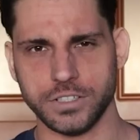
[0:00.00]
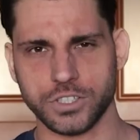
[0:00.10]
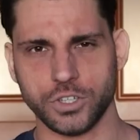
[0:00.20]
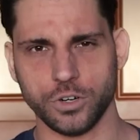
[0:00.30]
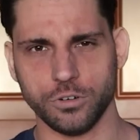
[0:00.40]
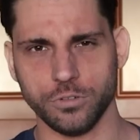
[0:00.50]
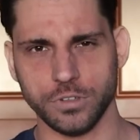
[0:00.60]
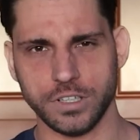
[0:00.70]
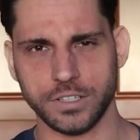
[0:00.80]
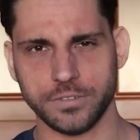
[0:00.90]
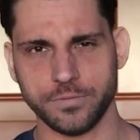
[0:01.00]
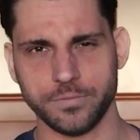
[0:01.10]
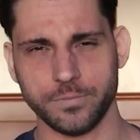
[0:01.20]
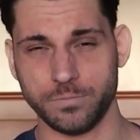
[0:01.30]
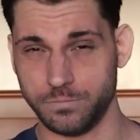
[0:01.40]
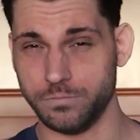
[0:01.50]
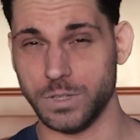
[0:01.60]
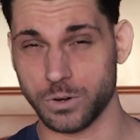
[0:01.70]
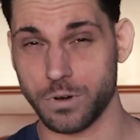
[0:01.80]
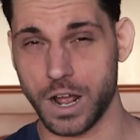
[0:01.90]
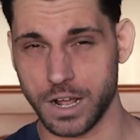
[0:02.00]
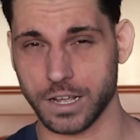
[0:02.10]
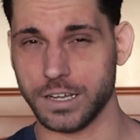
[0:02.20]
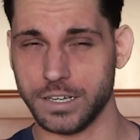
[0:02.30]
is called The Rock.